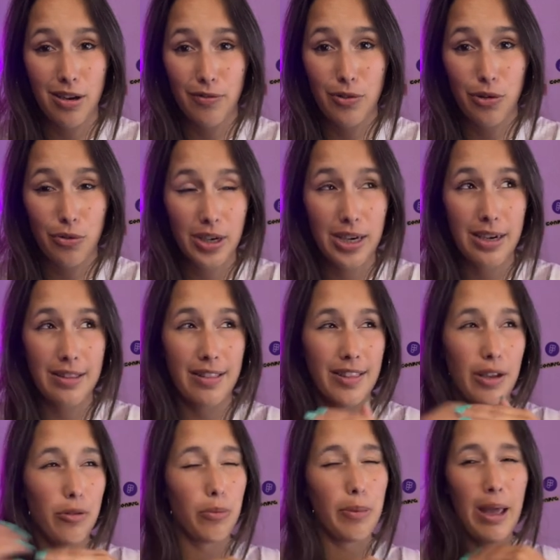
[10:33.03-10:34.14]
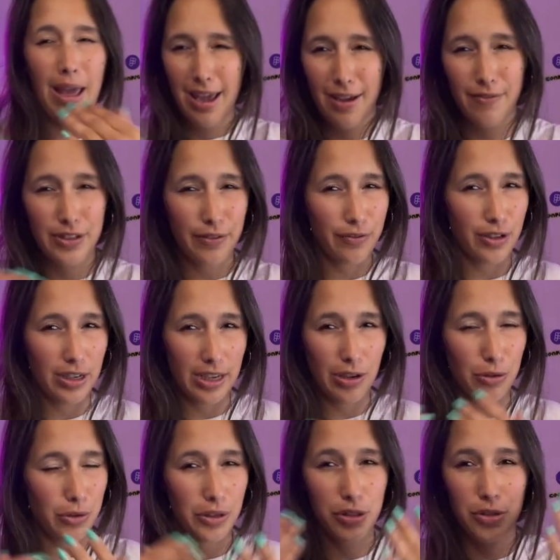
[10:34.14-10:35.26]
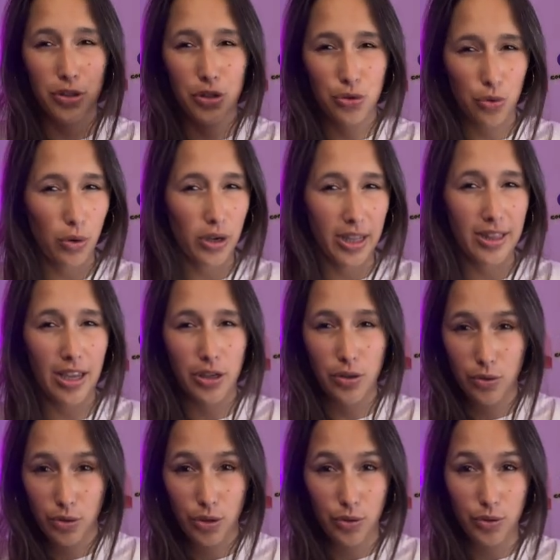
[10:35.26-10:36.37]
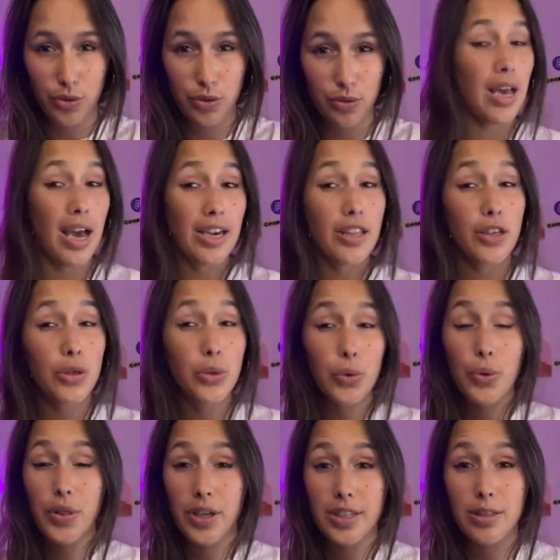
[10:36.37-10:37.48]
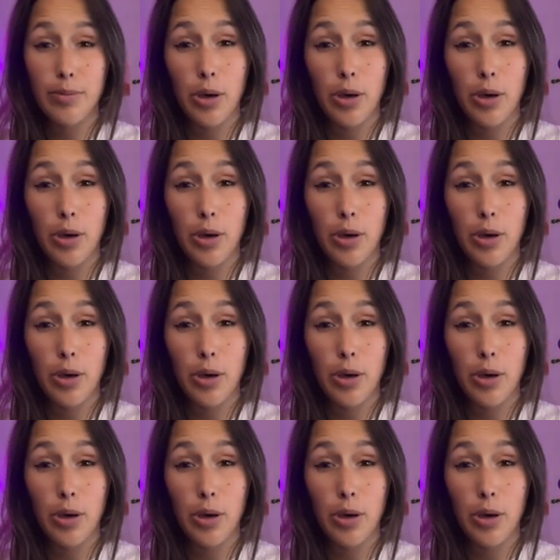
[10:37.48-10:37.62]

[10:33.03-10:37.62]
of your grid, they will behave differently according to the shortcut that you use. Another cool thing to be